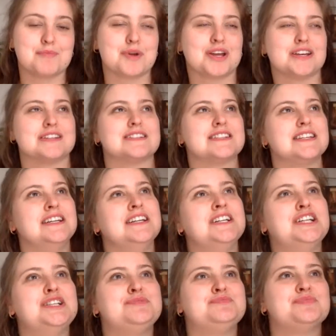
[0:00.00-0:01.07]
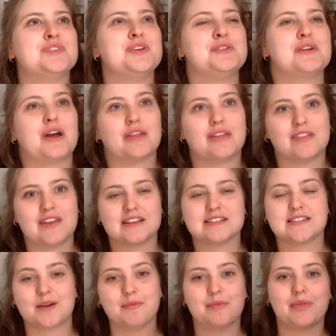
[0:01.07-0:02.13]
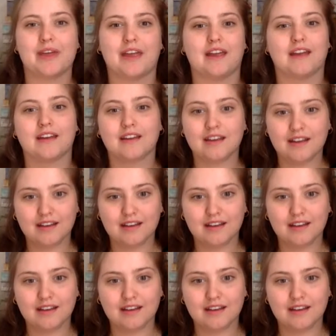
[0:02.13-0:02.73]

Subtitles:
because you know that there's something